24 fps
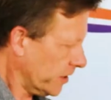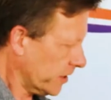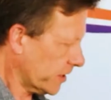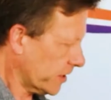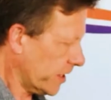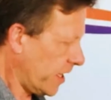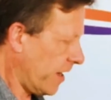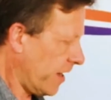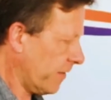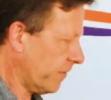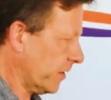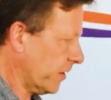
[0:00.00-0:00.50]
just
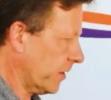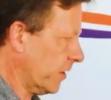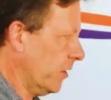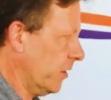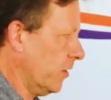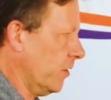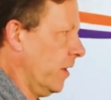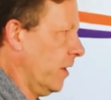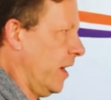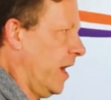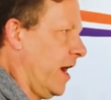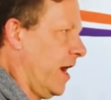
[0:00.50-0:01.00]
have to
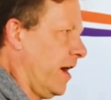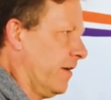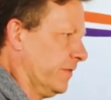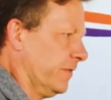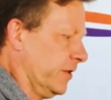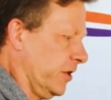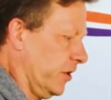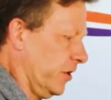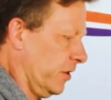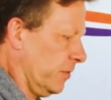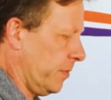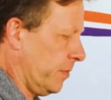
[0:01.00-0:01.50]
go a half
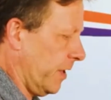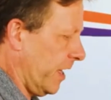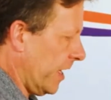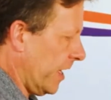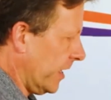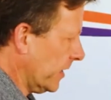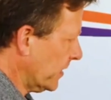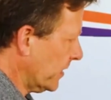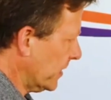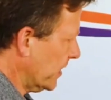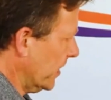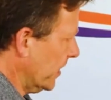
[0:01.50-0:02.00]
turn
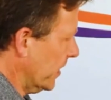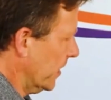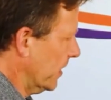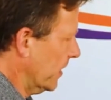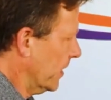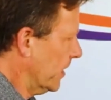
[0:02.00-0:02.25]
past